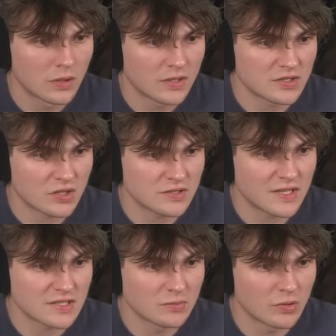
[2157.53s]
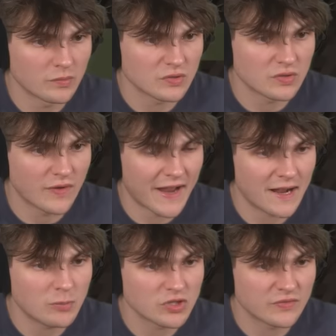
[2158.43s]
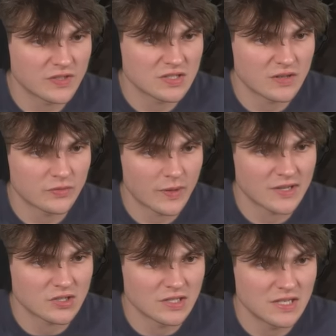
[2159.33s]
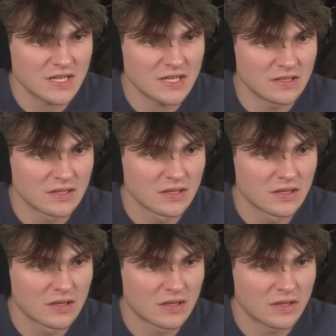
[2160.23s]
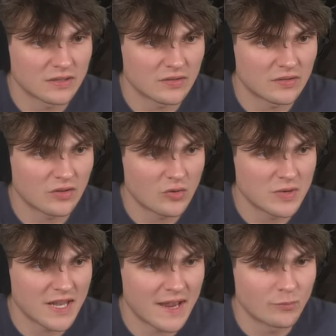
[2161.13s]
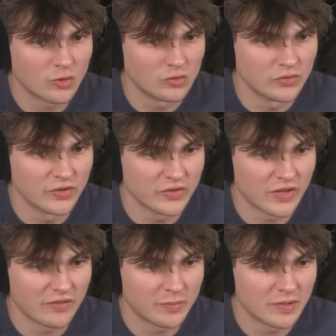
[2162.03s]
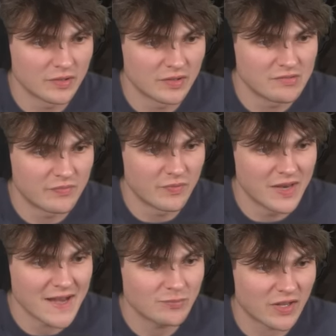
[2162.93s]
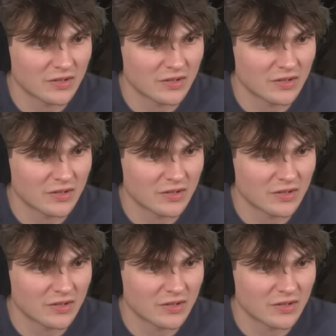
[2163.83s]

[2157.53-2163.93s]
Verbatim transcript: Starting Science gets to the point where it's sort of like, how much of this stuff do I actually need? there's so many emeralds and stuff that, and name tags.